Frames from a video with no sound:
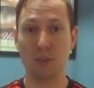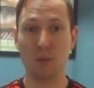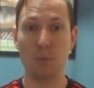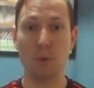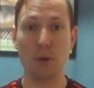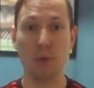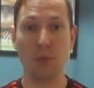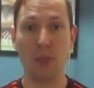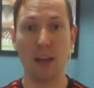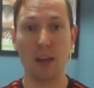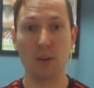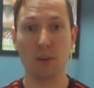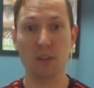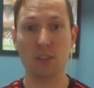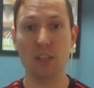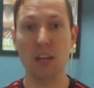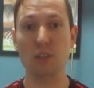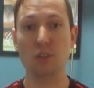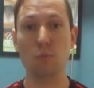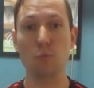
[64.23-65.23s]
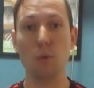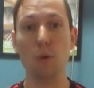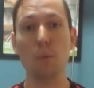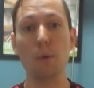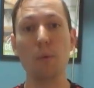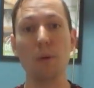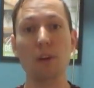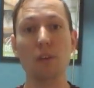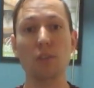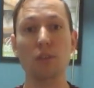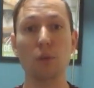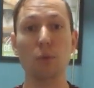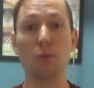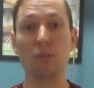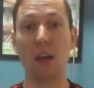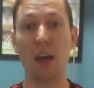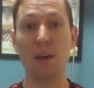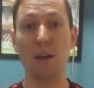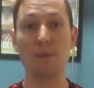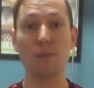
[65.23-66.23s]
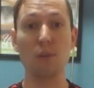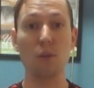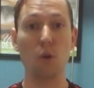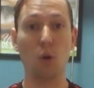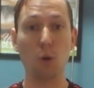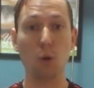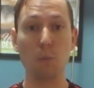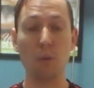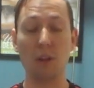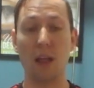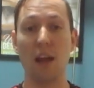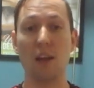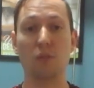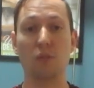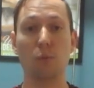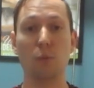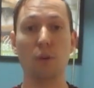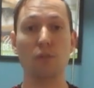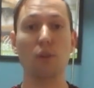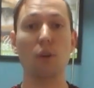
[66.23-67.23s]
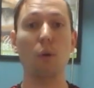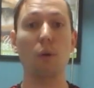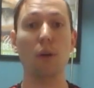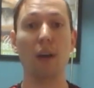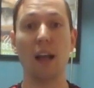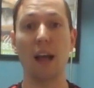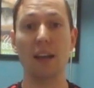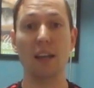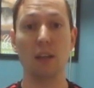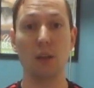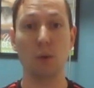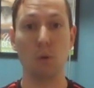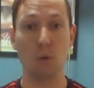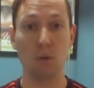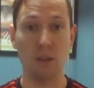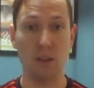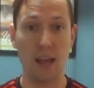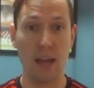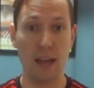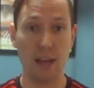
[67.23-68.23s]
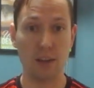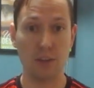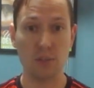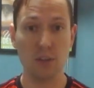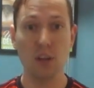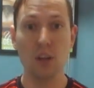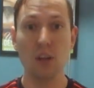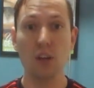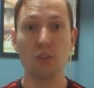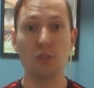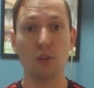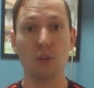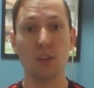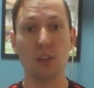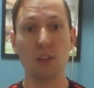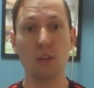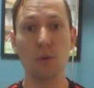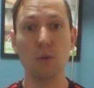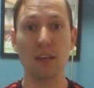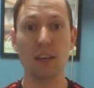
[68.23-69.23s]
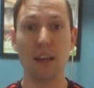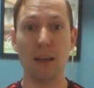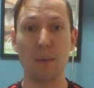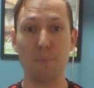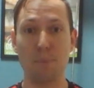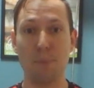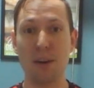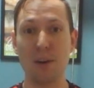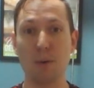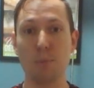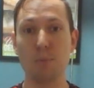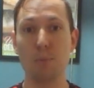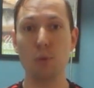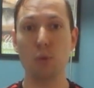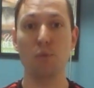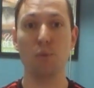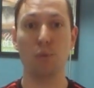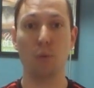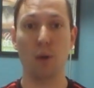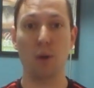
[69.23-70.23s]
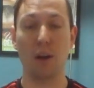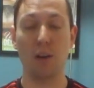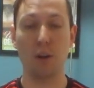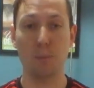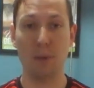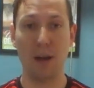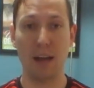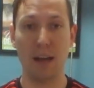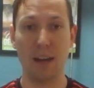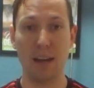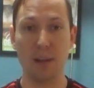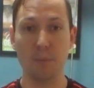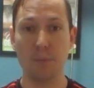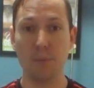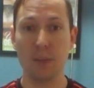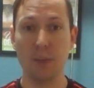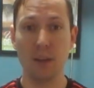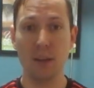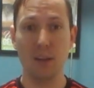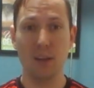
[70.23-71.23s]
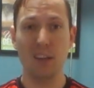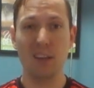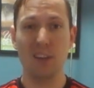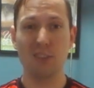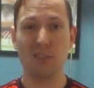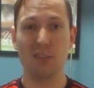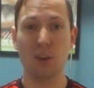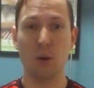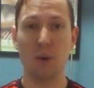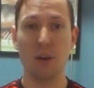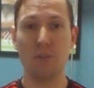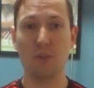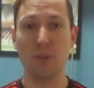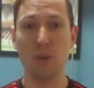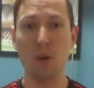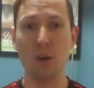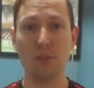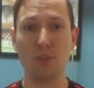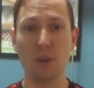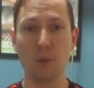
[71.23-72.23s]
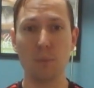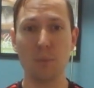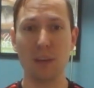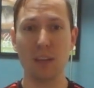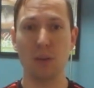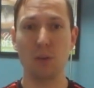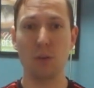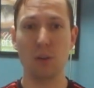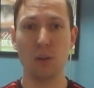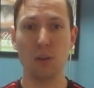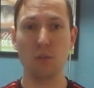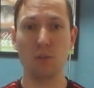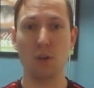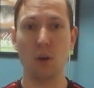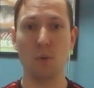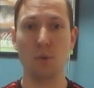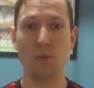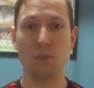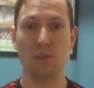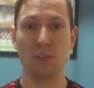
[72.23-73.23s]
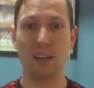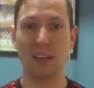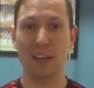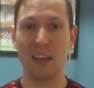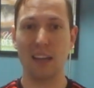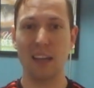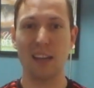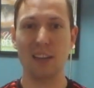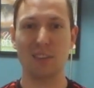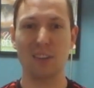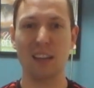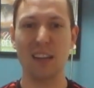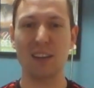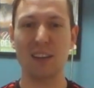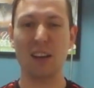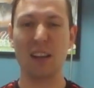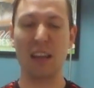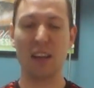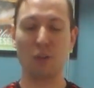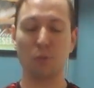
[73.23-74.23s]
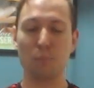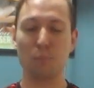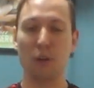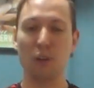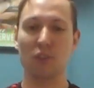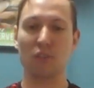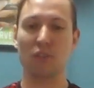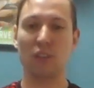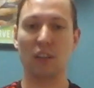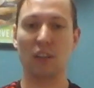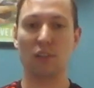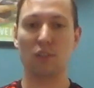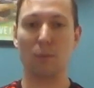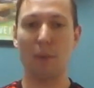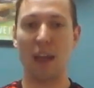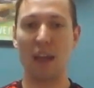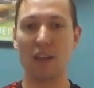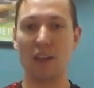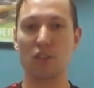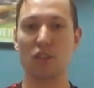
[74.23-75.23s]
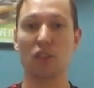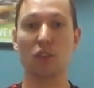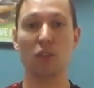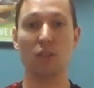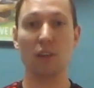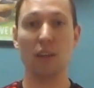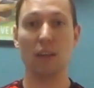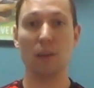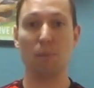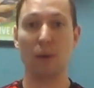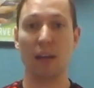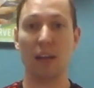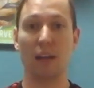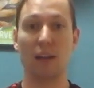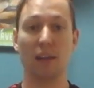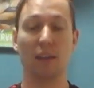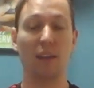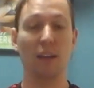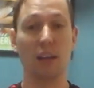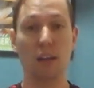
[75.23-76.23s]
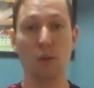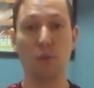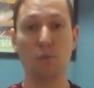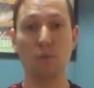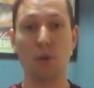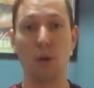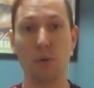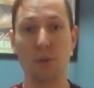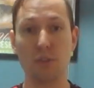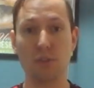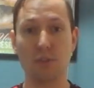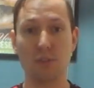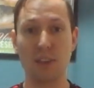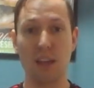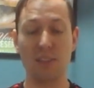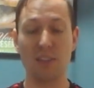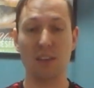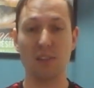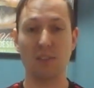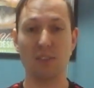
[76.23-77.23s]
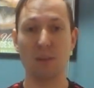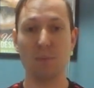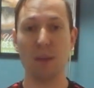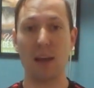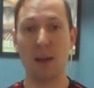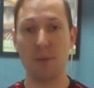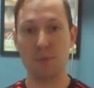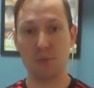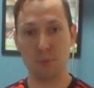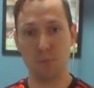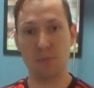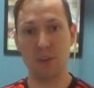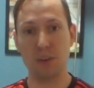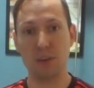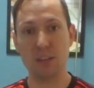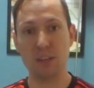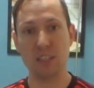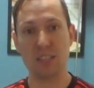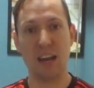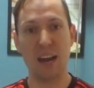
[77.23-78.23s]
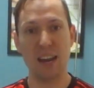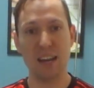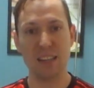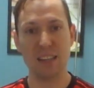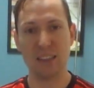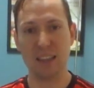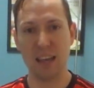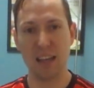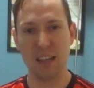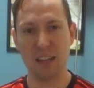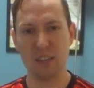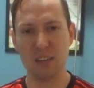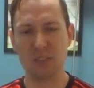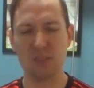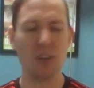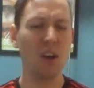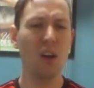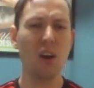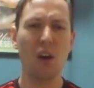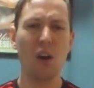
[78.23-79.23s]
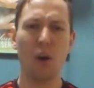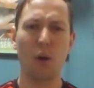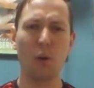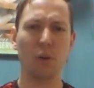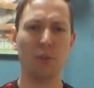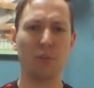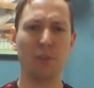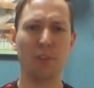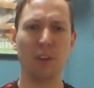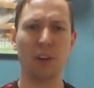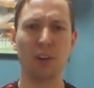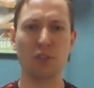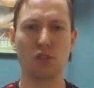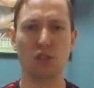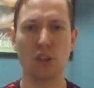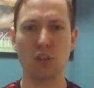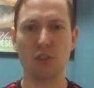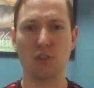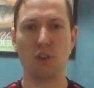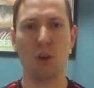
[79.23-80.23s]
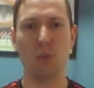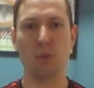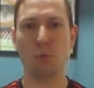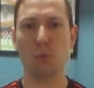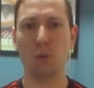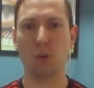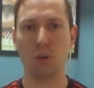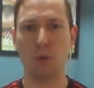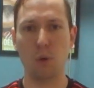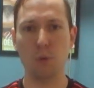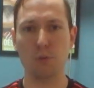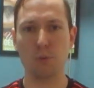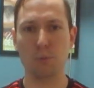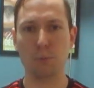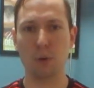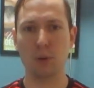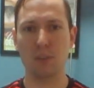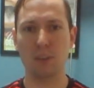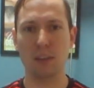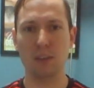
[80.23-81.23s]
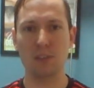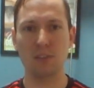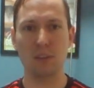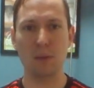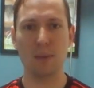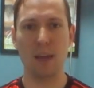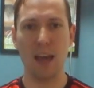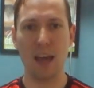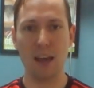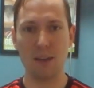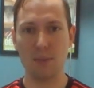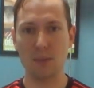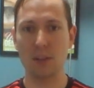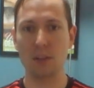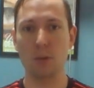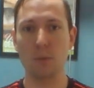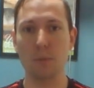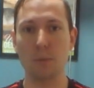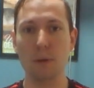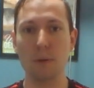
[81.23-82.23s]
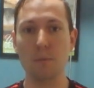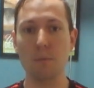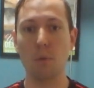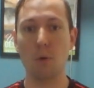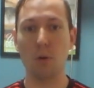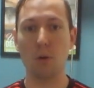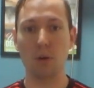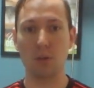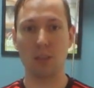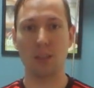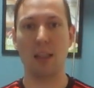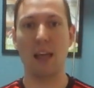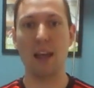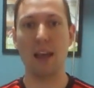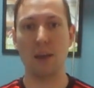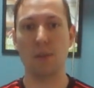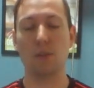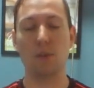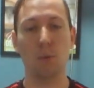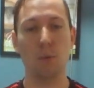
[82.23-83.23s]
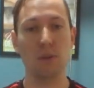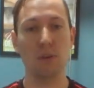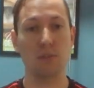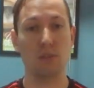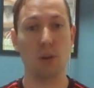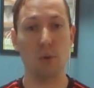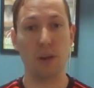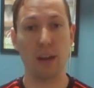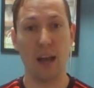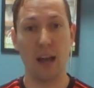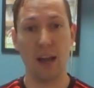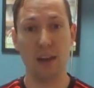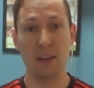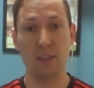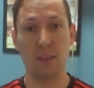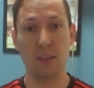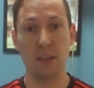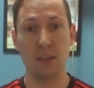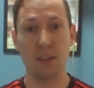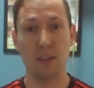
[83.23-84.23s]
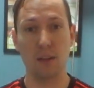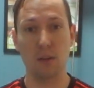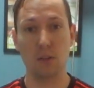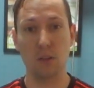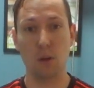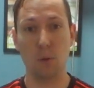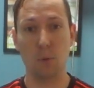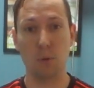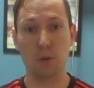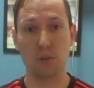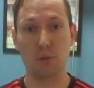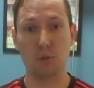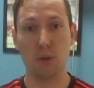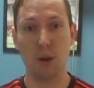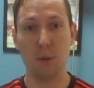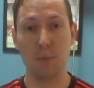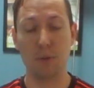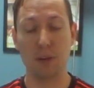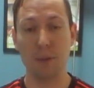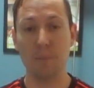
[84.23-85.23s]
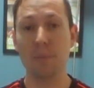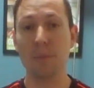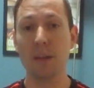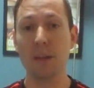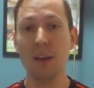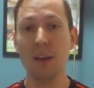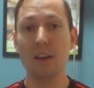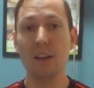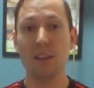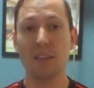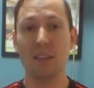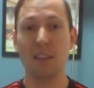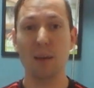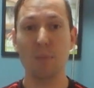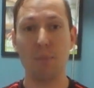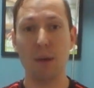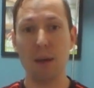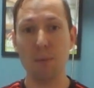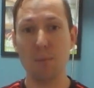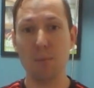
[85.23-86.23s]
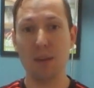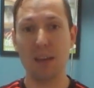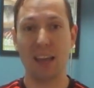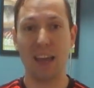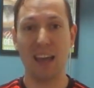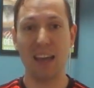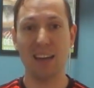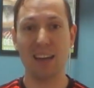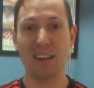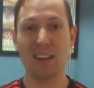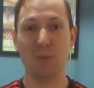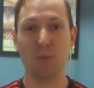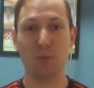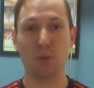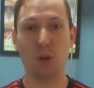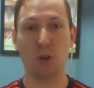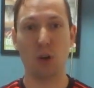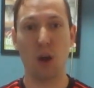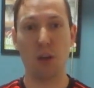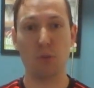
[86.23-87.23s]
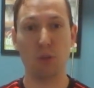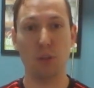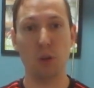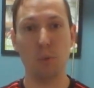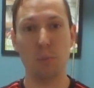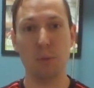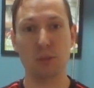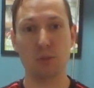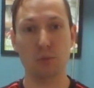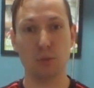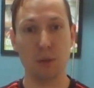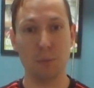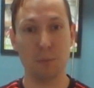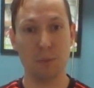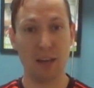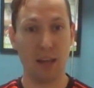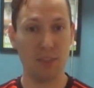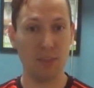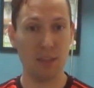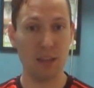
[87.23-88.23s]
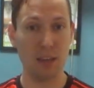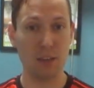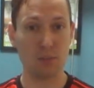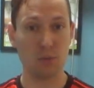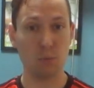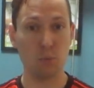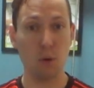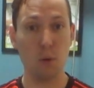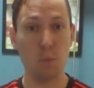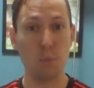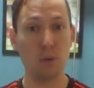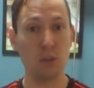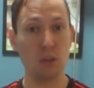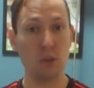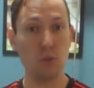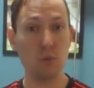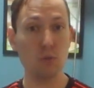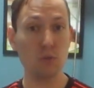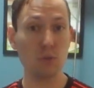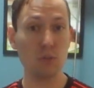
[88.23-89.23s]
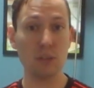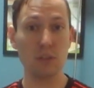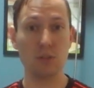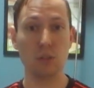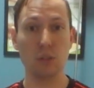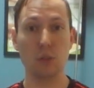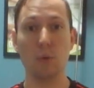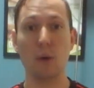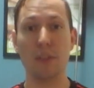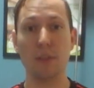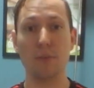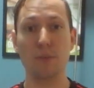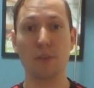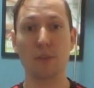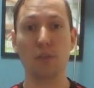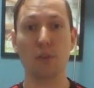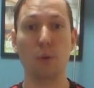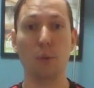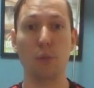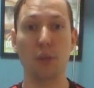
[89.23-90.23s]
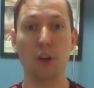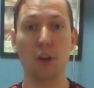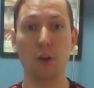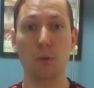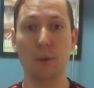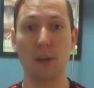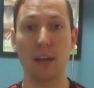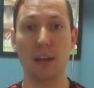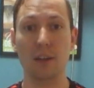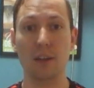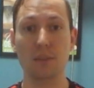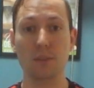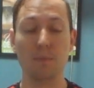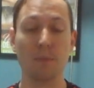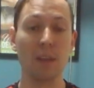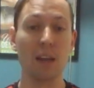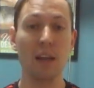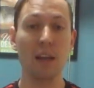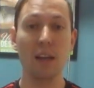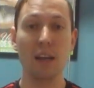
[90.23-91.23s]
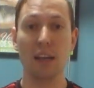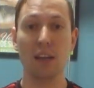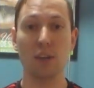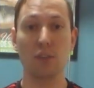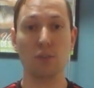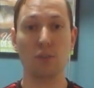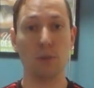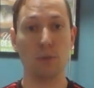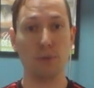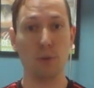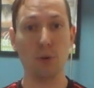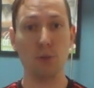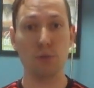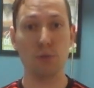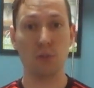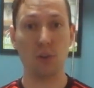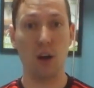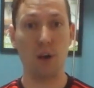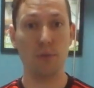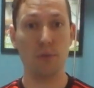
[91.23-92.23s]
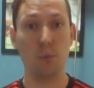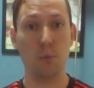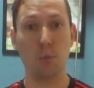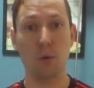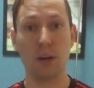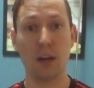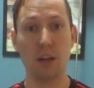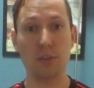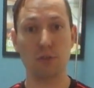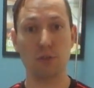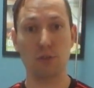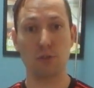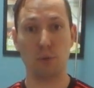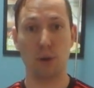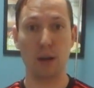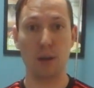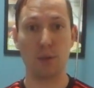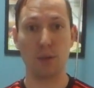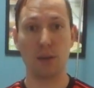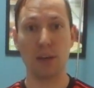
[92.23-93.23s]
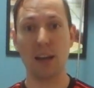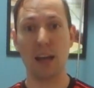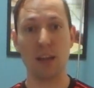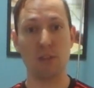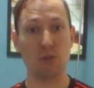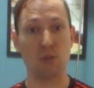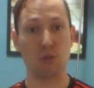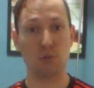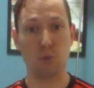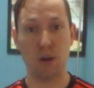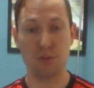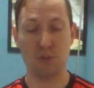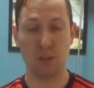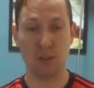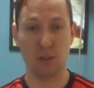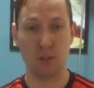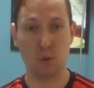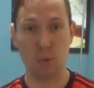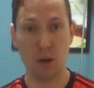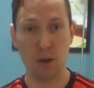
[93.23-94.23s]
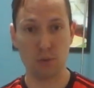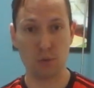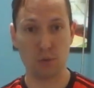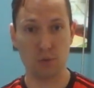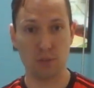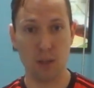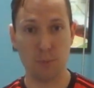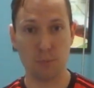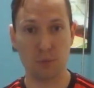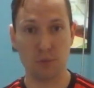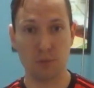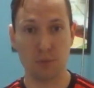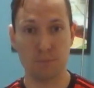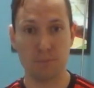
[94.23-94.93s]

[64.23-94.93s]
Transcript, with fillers: with that irritation, what we want to do is kind of normalize what's going on at your legs so that you can better move throughout your body. So if you have somebody who you're noticing is experiencing some anterior knee pain, you've noticed that they seem to have some very tight legs, or if they're just gone through a growth spurt and they seem to have a little bit more length to what's going on in their lower extremity they might be a candidate for a little bit of treatment on this. What we'll usually do on the physical therapy end is first off, work on strengthening and stretching the quadriceps.